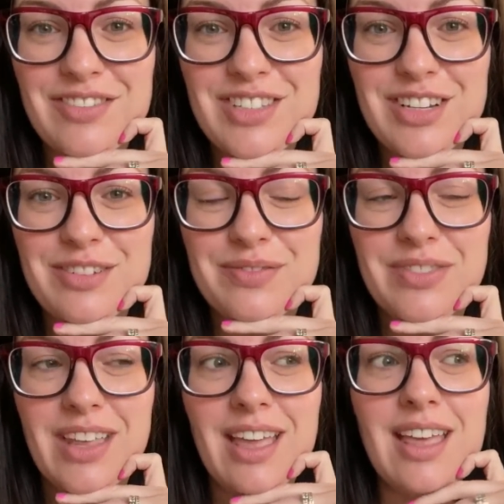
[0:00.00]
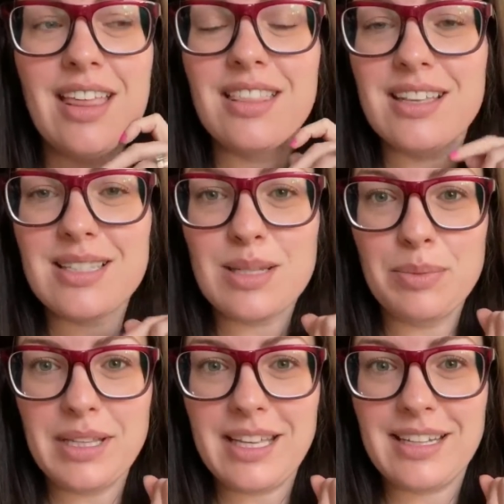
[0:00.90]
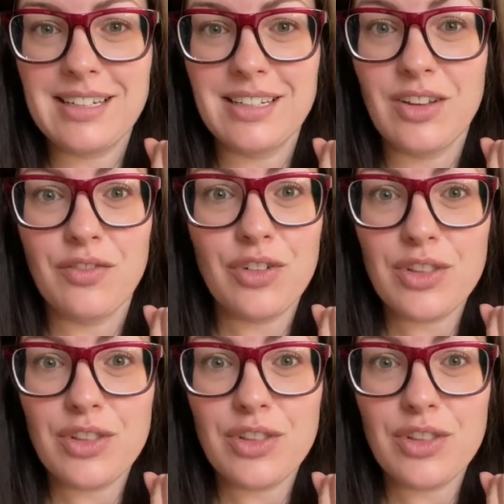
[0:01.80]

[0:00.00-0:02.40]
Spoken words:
So that's the plan for